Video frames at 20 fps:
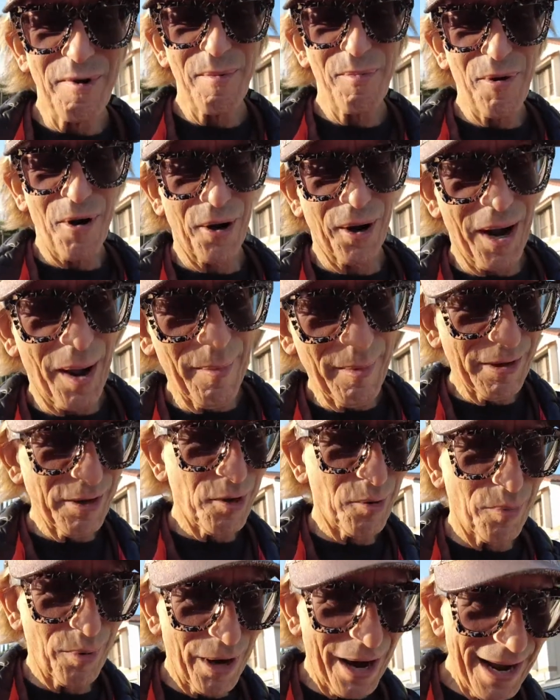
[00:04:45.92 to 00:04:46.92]
reprogramming
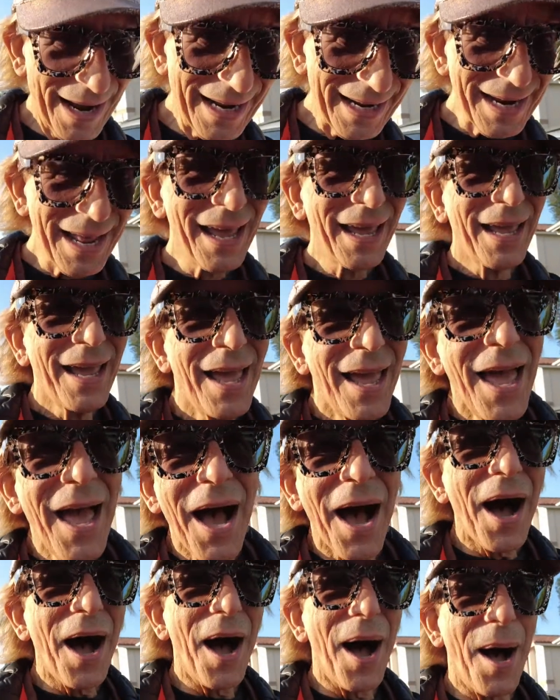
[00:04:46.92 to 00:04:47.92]
your brain.
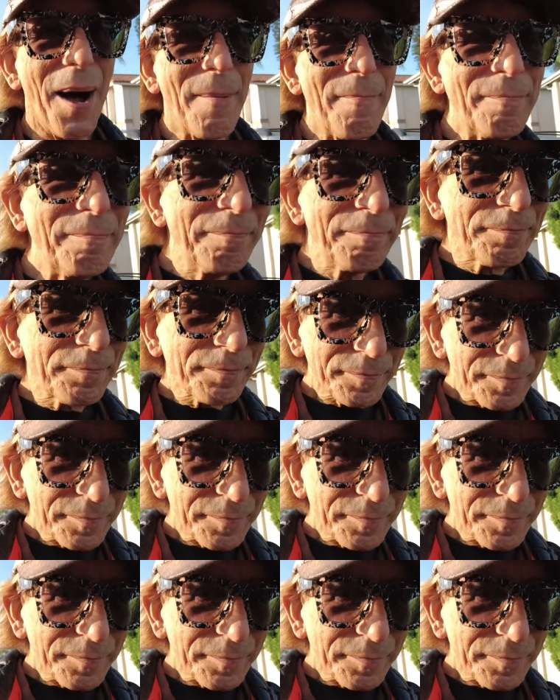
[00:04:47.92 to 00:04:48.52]
Um,